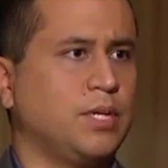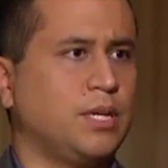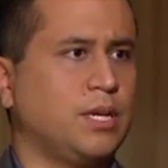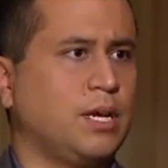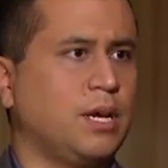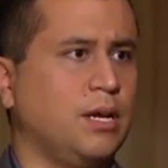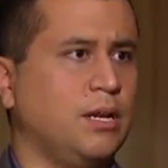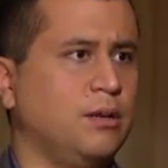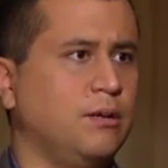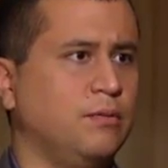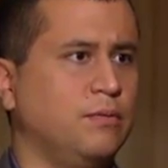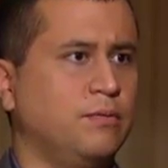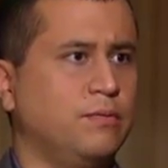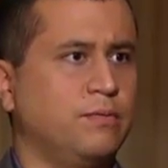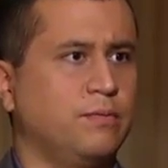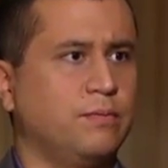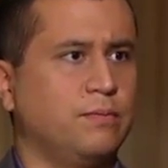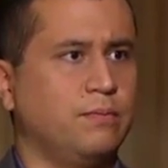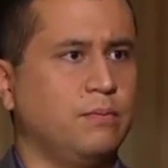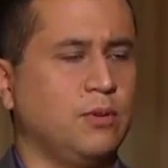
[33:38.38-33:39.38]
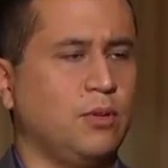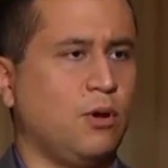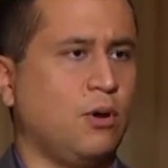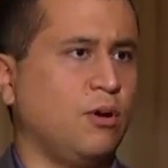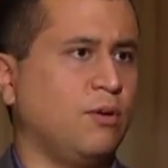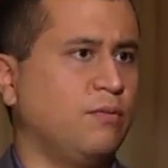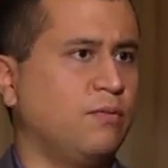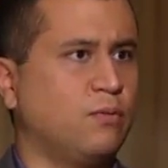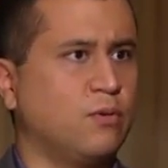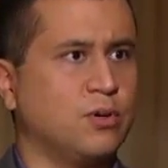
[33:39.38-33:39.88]
kind of
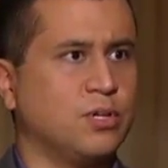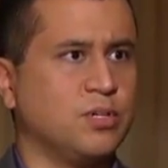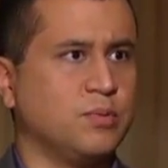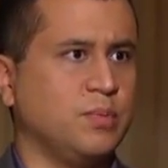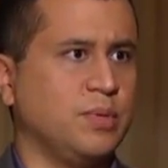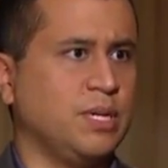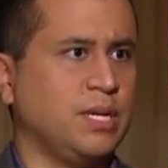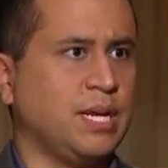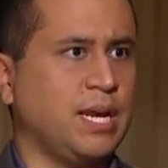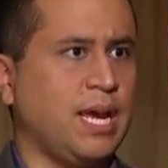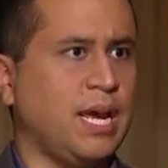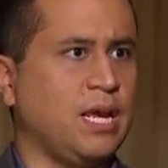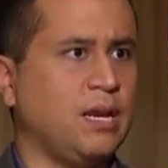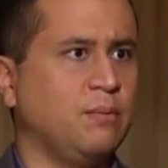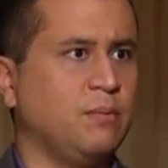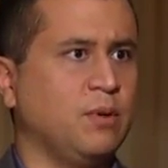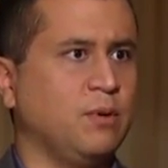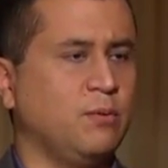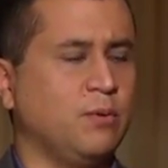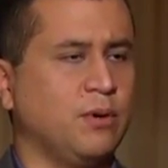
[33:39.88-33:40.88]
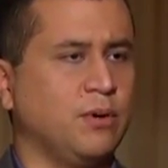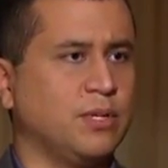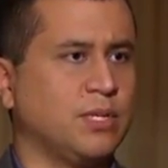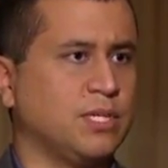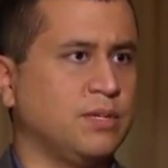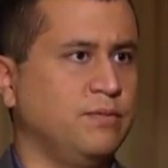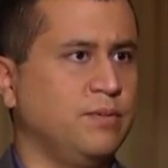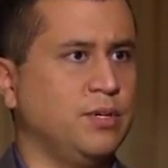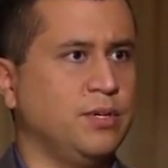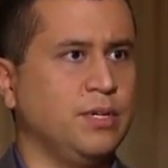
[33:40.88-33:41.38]
law enforcement academy where
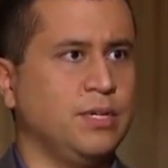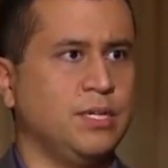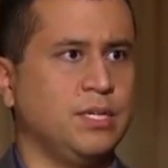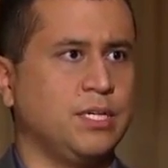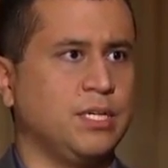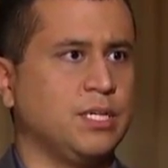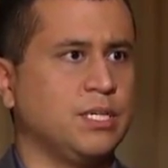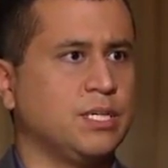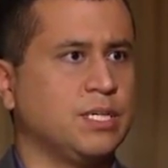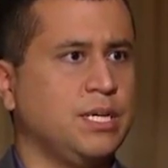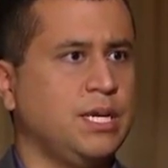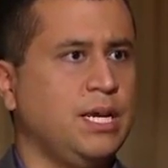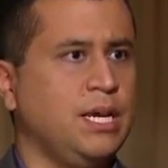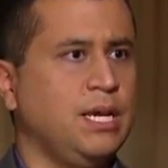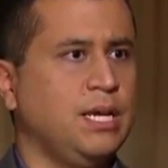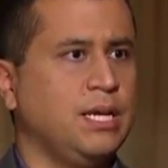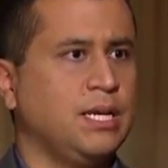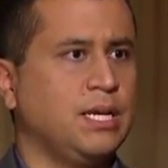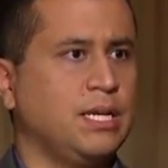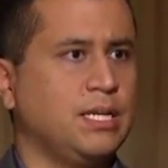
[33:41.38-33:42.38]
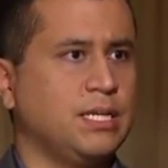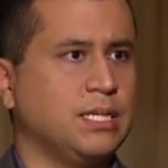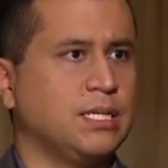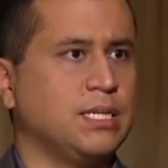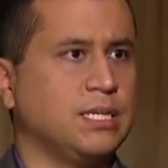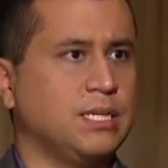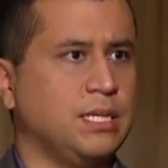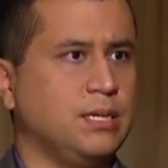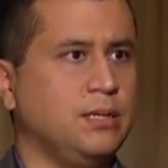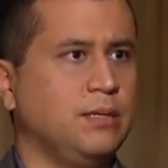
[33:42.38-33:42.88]
civilians just get to
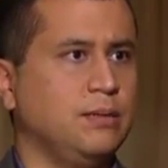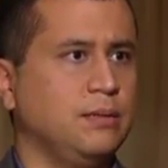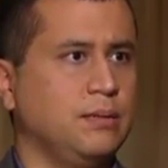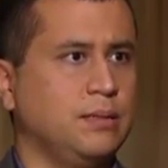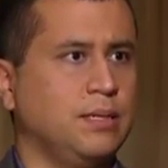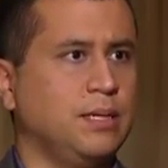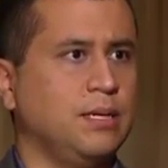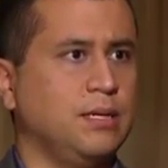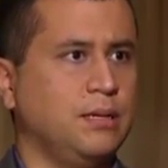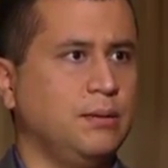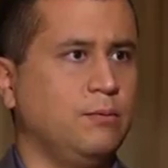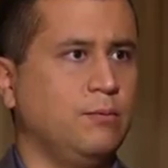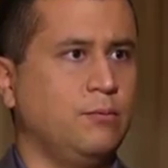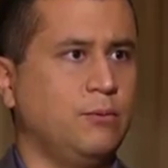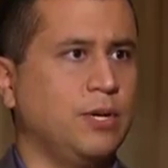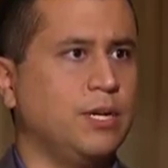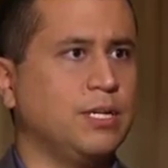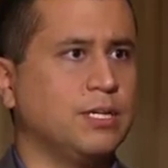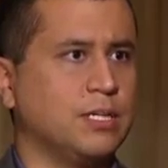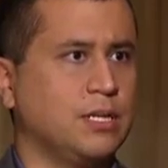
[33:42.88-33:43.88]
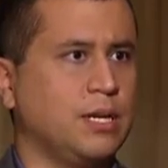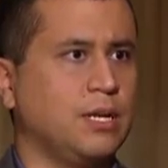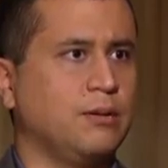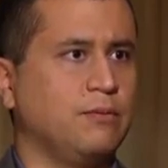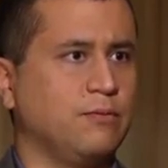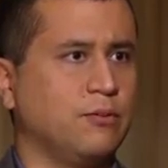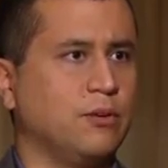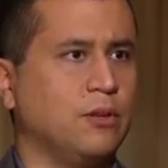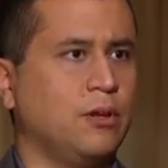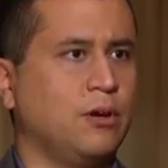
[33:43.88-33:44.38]
see what it's
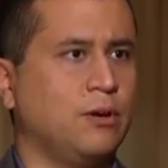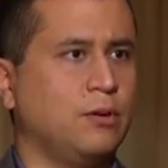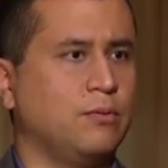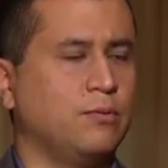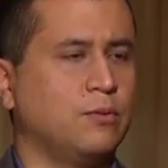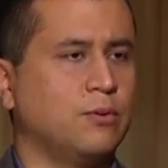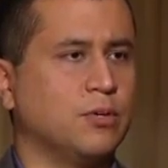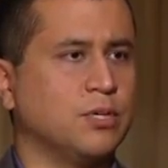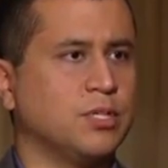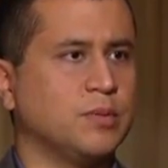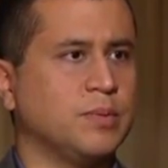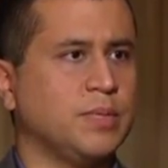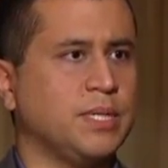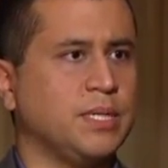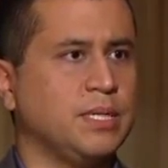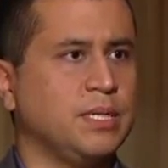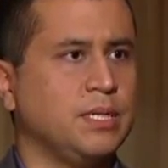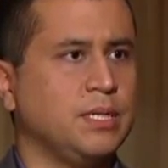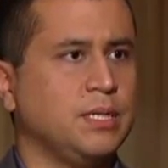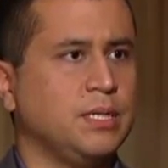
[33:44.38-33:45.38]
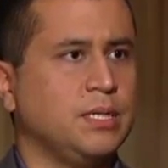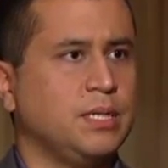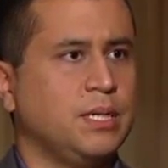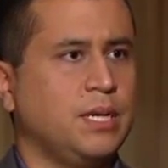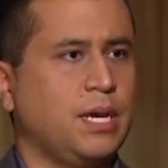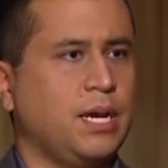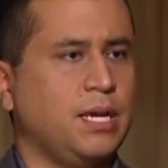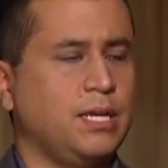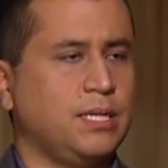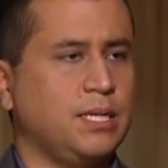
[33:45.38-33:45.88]
like for law enforcement.
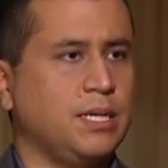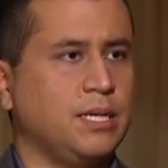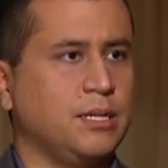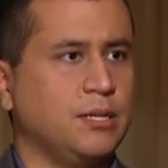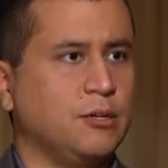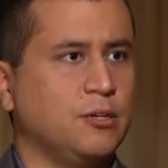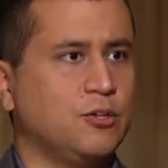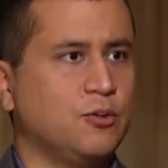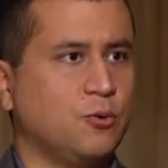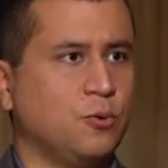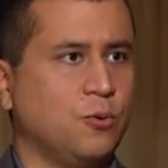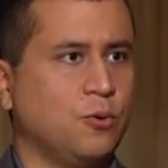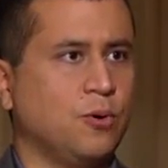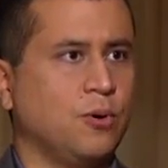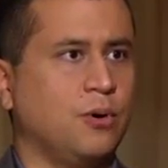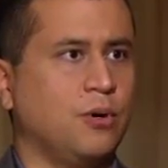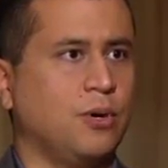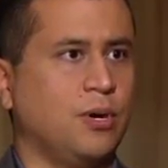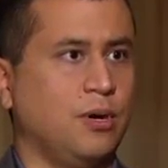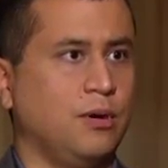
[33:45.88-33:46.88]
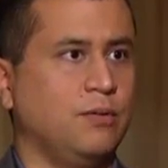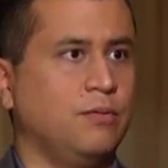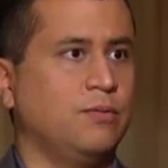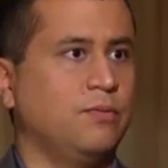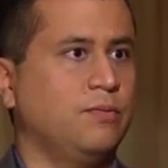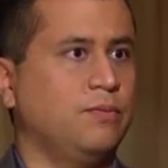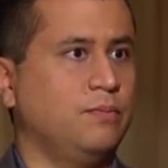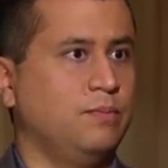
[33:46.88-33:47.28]
I had taken a tour of